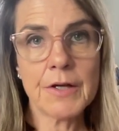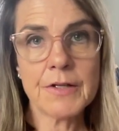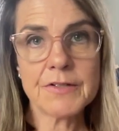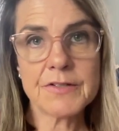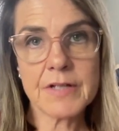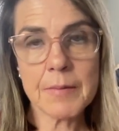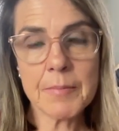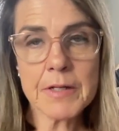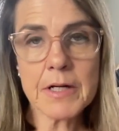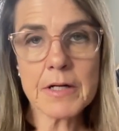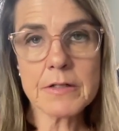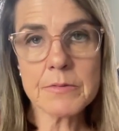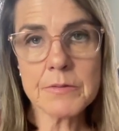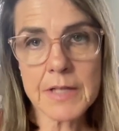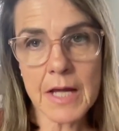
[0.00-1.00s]
Stepping
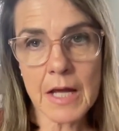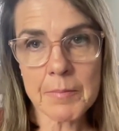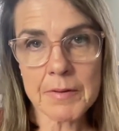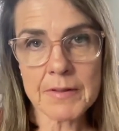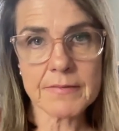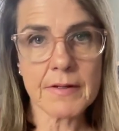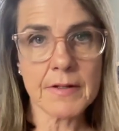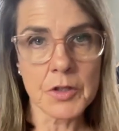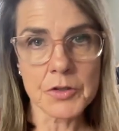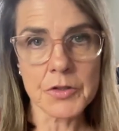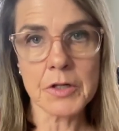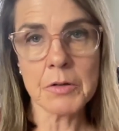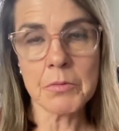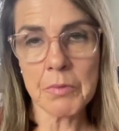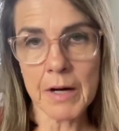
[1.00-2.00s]
onto a campus and
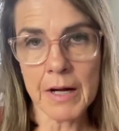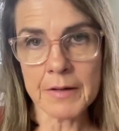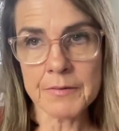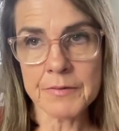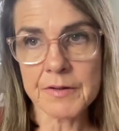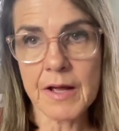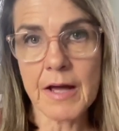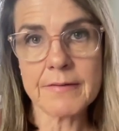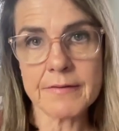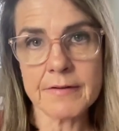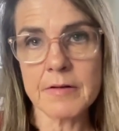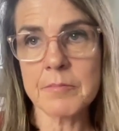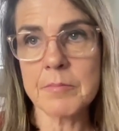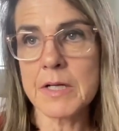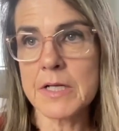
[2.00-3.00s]
looking around as an
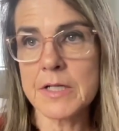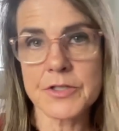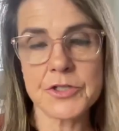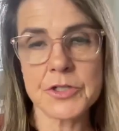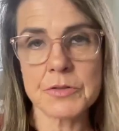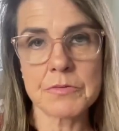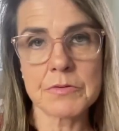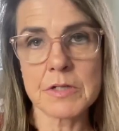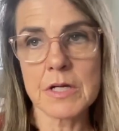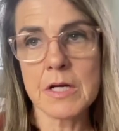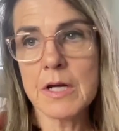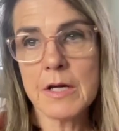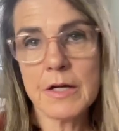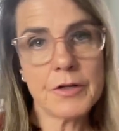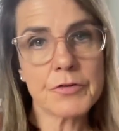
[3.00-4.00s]
admitted student
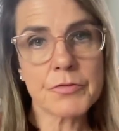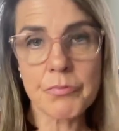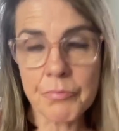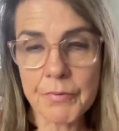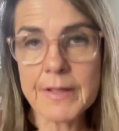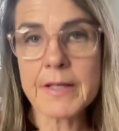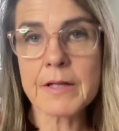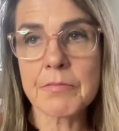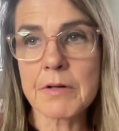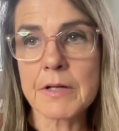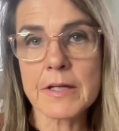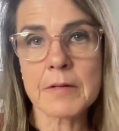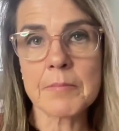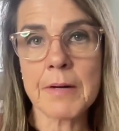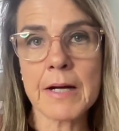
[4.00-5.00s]
is really,
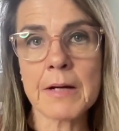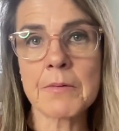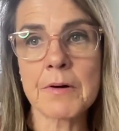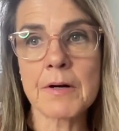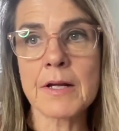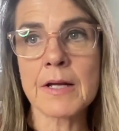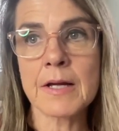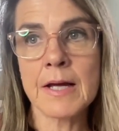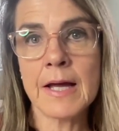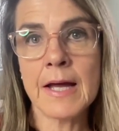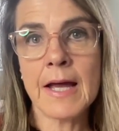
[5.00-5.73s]
really empowering.